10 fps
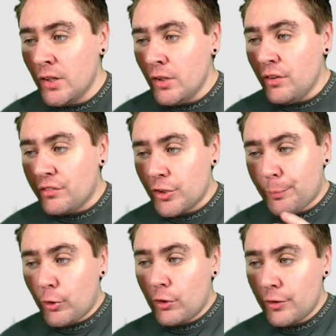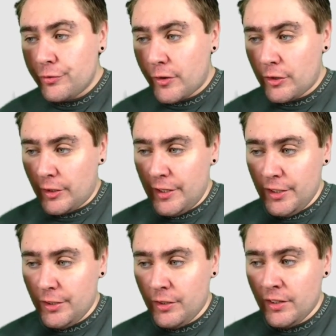So the Port Authority
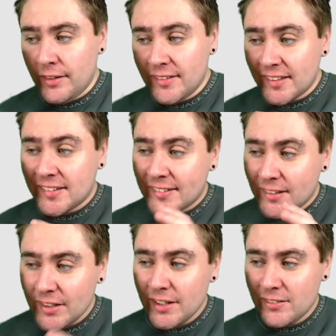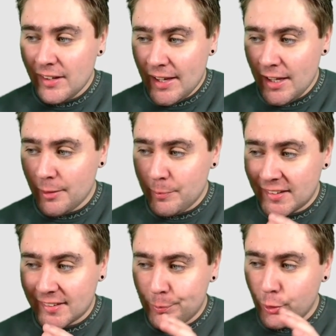is excited to help
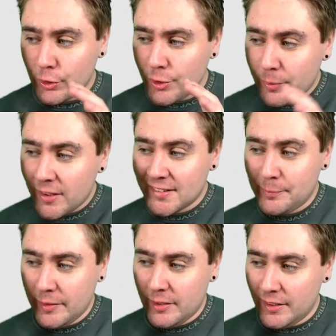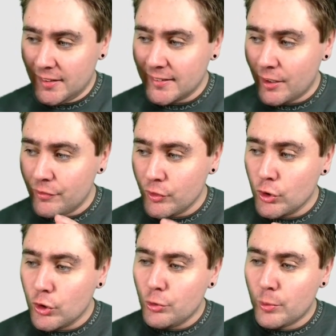explore the possibilities of
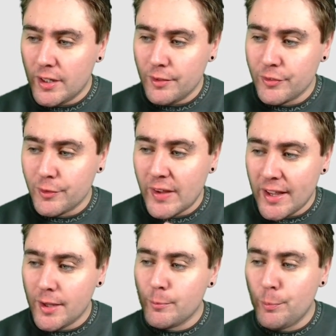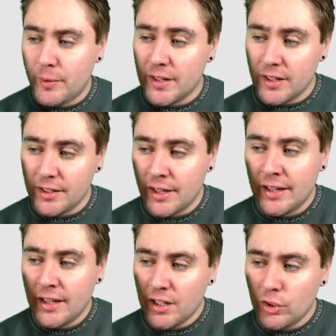new wave of air mobility
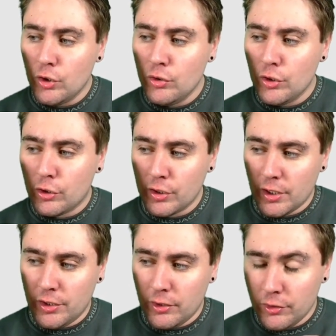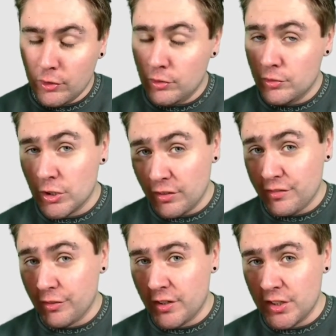in New York and the New Jersey
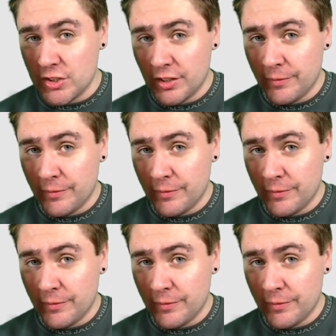region.